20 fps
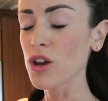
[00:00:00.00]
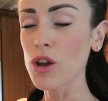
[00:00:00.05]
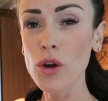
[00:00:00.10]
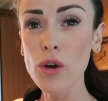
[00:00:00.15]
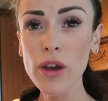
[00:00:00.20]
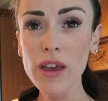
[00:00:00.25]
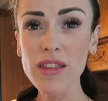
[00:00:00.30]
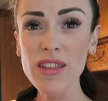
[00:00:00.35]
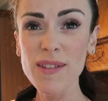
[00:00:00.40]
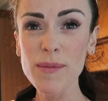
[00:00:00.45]
The
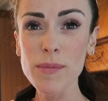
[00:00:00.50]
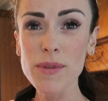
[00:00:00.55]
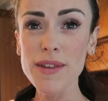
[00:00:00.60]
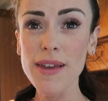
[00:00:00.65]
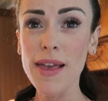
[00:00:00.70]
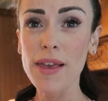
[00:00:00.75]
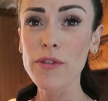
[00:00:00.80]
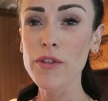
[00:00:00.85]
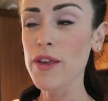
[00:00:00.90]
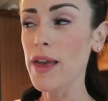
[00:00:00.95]
cookies
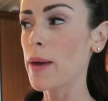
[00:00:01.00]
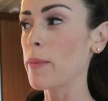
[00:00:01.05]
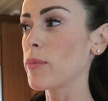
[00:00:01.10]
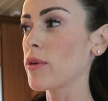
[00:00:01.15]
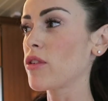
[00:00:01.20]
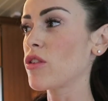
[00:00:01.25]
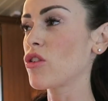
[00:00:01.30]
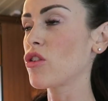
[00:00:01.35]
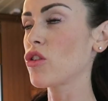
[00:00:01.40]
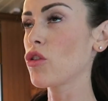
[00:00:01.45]
themselves can
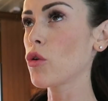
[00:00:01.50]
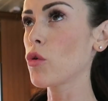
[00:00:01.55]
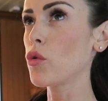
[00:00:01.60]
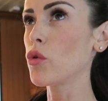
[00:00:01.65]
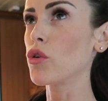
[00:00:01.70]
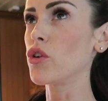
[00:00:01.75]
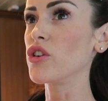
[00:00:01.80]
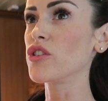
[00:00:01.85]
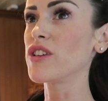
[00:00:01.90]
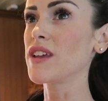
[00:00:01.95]
be
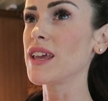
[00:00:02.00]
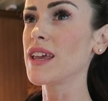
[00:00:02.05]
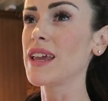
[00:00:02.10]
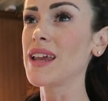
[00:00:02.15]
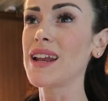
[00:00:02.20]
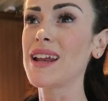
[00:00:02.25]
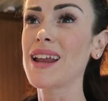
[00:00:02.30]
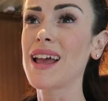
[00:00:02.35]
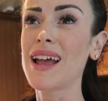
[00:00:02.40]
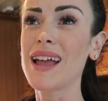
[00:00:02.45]
stored
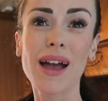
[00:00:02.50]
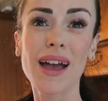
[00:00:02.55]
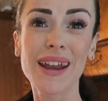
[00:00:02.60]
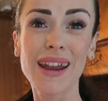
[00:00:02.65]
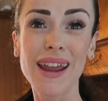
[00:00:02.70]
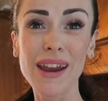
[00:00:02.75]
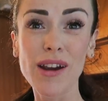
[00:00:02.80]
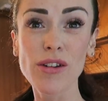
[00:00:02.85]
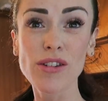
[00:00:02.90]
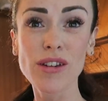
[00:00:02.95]
in
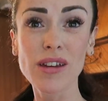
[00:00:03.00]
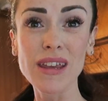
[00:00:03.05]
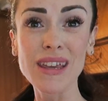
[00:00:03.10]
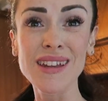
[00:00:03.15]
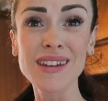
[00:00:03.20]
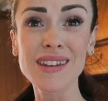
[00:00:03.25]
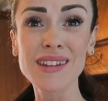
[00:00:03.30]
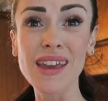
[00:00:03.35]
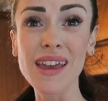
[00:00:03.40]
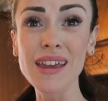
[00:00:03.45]
an airtight
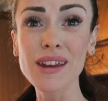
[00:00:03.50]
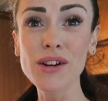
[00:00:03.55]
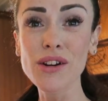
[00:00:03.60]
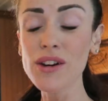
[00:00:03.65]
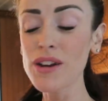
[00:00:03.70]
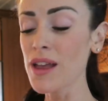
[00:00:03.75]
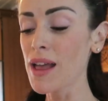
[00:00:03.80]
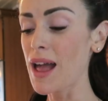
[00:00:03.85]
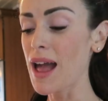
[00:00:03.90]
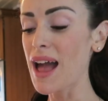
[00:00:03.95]

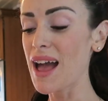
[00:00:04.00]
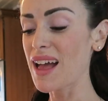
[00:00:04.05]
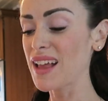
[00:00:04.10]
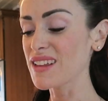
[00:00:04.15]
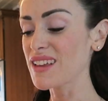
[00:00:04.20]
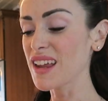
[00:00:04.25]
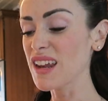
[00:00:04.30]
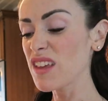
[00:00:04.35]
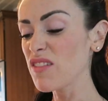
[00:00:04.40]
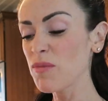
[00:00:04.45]
container
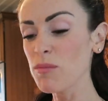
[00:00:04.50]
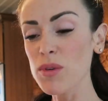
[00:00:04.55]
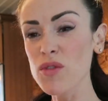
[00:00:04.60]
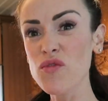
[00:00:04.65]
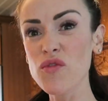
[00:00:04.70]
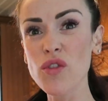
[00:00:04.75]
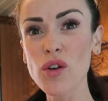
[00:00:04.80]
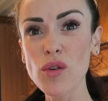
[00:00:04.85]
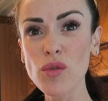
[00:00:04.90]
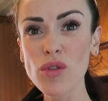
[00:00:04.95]
and can even be
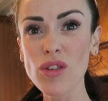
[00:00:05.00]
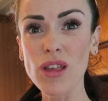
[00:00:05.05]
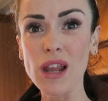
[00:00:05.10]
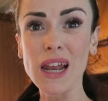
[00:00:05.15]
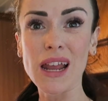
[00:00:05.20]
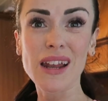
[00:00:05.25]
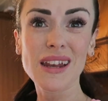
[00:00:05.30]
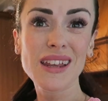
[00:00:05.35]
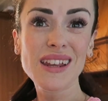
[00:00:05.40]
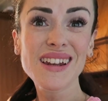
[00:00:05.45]

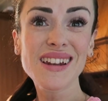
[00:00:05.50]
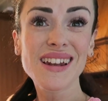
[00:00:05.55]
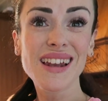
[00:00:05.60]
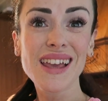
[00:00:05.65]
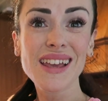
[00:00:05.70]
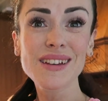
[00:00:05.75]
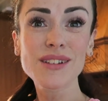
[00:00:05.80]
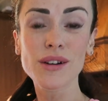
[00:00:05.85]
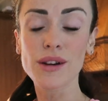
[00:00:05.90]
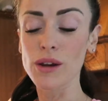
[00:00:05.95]
frozen and eaten
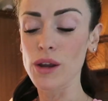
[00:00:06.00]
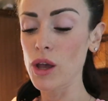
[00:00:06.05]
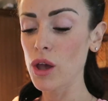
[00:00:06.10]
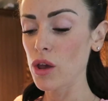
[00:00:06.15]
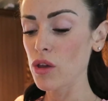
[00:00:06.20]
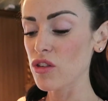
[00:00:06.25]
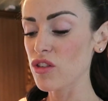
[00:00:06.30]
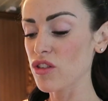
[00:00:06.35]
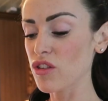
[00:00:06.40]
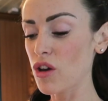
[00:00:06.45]
later.
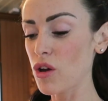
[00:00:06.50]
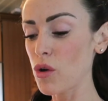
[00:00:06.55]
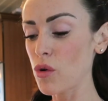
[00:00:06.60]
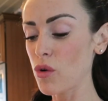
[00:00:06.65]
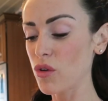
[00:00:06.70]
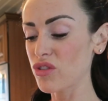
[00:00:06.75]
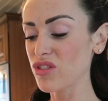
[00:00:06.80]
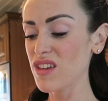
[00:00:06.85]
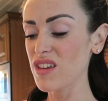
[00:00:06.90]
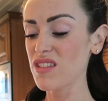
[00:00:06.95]

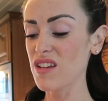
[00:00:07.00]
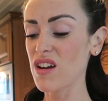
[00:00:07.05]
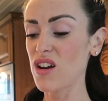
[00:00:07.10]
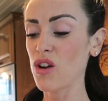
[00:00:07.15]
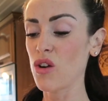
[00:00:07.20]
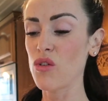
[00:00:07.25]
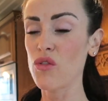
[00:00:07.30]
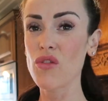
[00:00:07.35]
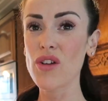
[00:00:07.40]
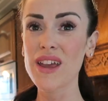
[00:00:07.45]
So these are
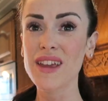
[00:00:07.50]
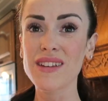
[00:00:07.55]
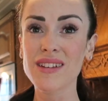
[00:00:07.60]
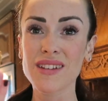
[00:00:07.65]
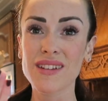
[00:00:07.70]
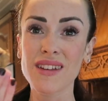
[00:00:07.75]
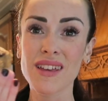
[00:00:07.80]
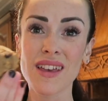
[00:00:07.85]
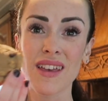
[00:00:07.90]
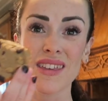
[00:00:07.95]
a
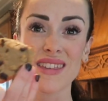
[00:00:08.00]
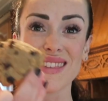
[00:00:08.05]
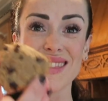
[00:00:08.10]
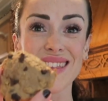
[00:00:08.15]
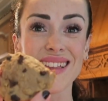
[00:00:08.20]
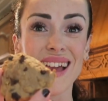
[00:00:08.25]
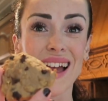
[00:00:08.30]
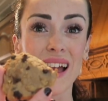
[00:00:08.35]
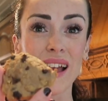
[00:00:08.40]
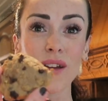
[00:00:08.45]
great
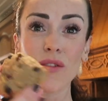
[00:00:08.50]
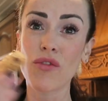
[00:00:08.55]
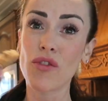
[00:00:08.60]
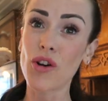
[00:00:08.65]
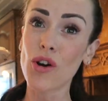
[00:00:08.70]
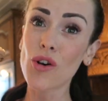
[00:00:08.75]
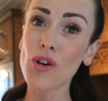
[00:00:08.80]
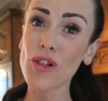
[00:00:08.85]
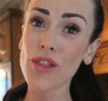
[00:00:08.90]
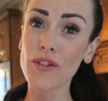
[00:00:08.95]
snack
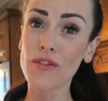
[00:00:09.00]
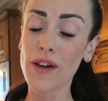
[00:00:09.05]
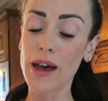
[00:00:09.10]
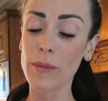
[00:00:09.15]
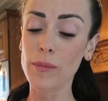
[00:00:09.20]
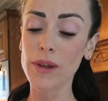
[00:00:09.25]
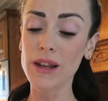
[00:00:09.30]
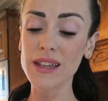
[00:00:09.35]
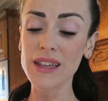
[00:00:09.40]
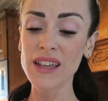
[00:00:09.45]
for all the
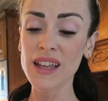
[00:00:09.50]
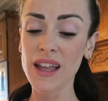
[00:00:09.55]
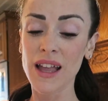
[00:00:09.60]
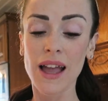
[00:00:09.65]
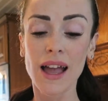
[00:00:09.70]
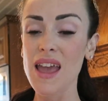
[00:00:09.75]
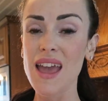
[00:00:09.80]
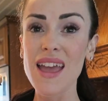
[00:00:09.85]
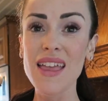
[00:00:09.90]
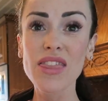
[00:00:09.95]
family.
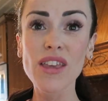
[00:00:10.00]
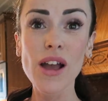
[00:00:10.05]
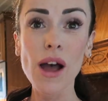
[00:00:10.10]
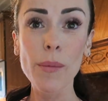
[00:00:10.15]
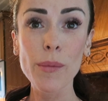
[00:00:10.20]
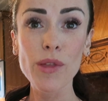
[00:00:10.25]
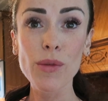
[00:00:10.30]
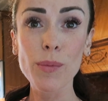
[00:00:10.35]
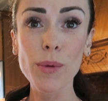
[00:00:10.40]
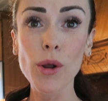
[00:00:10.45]
In the
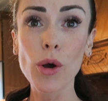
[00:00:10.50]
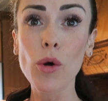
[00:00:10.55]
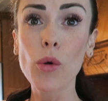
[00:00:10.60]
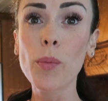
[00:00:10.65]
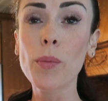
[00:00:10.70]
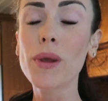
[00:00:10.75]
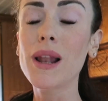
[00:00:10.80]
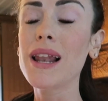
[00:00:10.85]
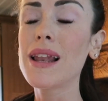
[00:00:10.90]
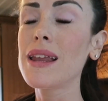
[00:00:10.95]
comments
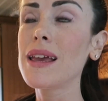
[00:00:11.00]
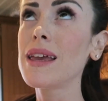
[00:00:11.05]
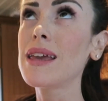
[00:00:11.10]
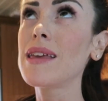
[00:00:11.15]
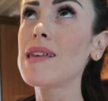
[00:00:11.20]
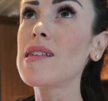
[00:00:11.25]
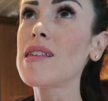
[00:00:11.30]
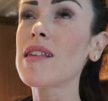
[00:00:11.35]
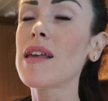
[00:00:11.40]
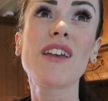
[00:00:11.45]
below,
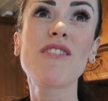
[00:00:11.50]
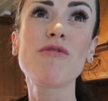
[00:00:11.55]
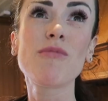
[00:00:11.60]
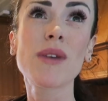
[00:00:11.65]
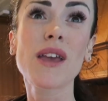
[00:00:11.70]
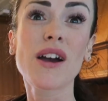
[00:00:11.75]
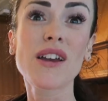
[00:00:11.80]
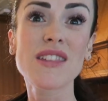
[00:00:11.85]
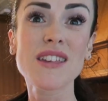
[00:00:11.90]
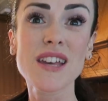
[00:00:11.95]
please give
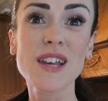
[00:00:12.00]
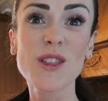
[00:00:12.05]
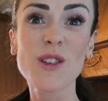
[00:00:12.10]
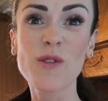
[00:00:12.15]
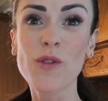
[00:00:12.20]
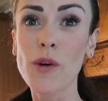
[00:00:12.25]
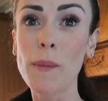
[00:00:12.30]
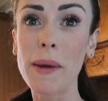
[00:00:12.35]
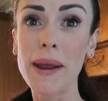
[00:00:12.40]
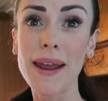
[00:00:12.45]
me ideas
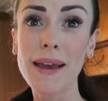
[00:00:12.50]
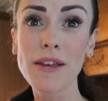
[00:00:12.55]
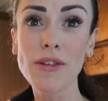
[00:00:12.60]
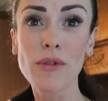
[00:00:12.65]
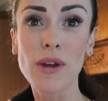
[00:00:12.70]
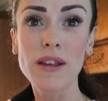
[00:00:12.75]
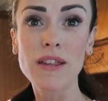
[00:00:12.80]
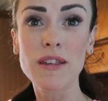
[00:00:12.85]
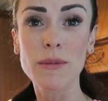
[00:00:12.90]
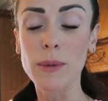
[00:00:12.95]
for my
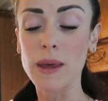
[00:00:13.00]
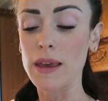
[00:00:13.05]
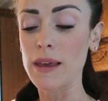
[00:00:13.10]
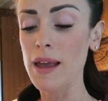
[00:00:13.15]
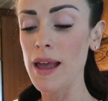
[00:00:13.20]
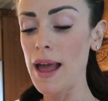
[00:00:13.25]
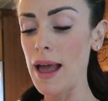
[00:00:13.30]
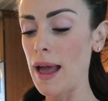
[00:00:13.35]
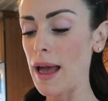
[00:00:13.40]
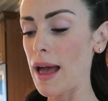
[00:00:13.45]
next
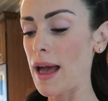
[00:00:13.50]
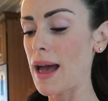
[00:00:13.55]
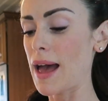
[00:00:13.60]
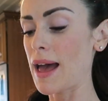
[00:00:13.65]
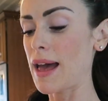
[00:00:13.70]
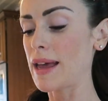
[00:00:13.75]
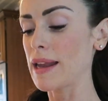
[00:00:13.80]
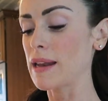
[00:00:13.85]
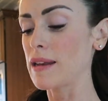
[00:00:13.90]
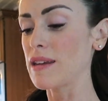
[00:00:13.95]
recipe.
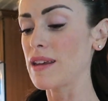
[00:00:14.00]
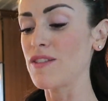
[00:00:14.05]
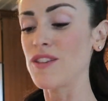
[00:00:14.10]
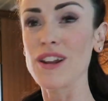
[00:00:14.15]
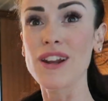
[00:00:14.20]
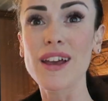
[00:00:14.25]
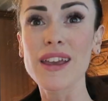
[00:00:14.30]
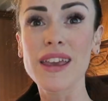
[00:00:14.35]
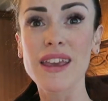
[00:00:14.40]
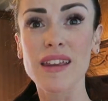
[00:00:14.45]
And if
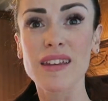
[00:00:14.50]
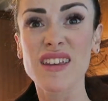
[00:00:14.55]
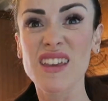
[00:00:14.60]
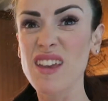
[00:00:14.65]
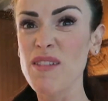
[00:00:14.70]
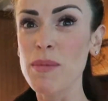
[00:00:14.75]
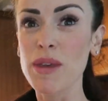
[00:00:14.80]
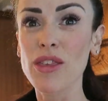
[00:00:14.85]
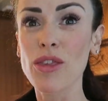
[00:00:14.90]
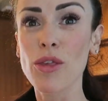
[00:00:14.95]
you like it,
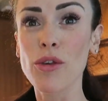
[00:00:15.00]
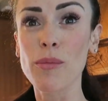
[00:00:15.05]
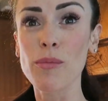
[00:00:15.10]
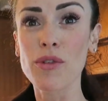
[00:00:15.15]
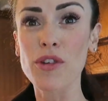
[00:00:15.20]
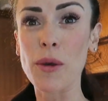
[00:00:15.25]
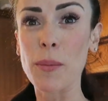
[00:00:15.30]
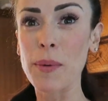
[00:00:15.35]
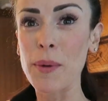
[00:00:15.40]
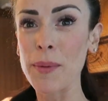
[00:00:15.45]
give me the
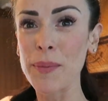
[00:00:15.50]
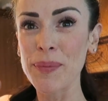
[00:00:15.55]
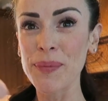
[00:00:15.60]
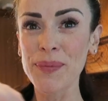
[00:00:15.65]
thumbs up.